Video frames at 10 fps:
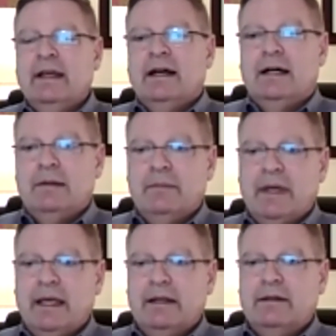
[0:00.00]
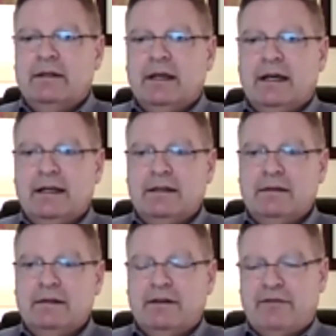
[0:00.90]

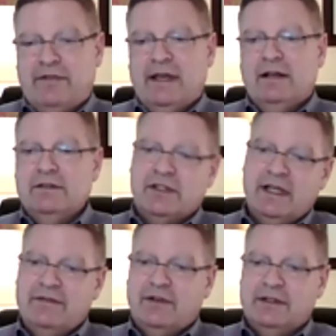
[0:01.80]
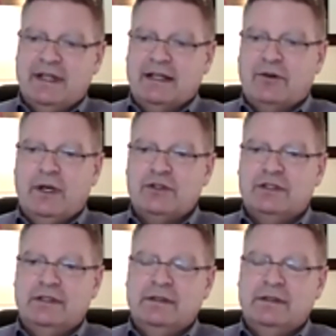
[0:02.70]
the fail safe on that question